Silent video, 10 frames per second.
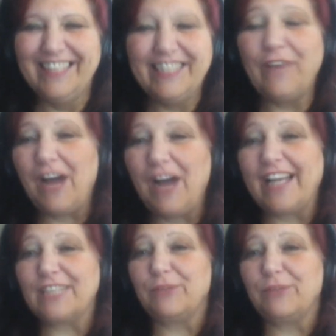well, I
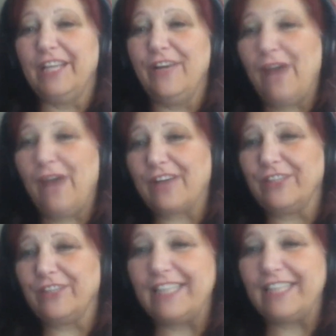guess when they go out on
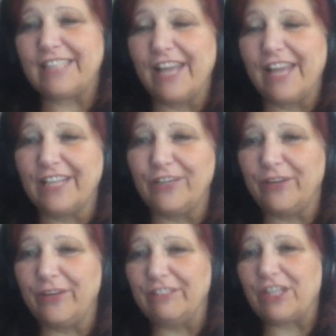dates now, they don't
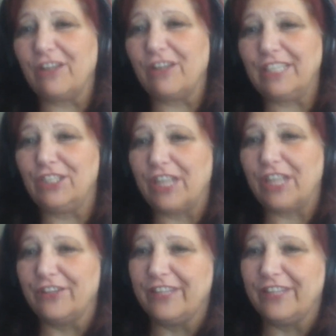even talk to each other.